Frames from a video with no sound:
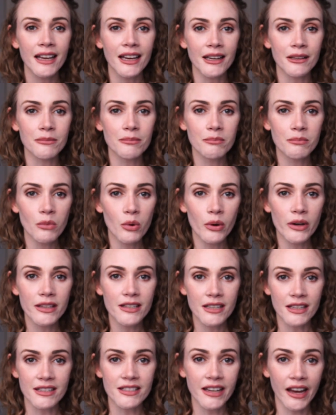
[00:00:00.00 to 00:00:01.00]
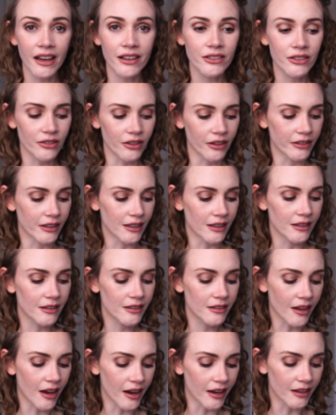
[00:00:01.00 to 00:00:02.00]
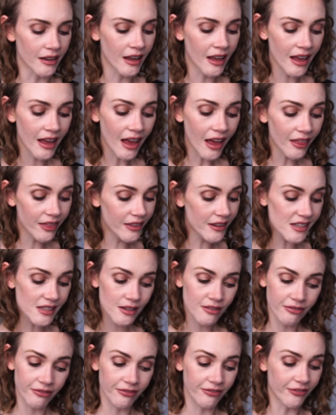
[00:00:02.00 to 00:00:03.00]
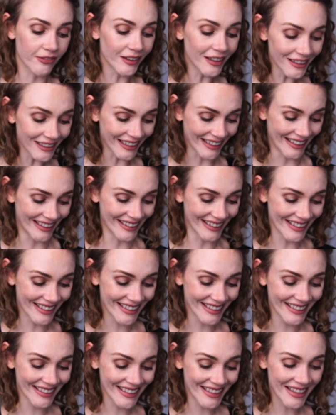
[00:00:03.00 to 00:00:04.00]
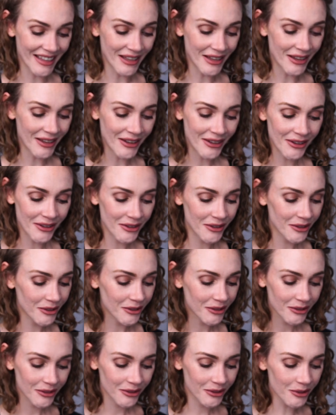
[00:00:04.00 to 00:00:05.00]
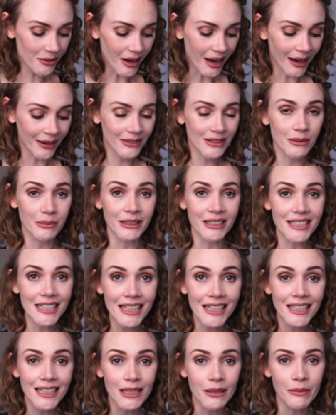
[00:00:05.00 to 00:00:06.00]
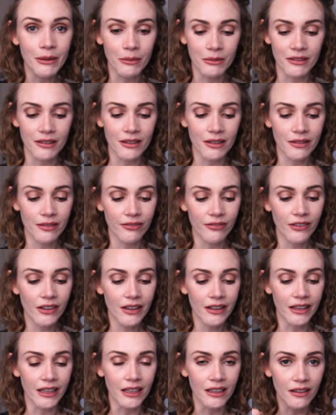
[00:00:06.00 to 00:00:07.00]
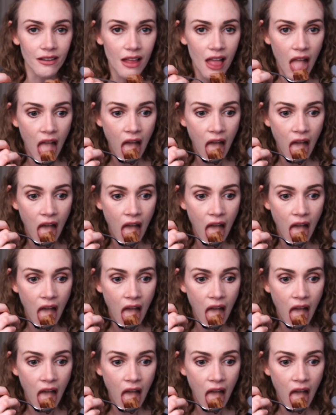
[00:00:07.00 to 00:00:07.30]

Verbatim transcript: and moist and tender on the inside. And this filling, you have to be kidding me with this filling.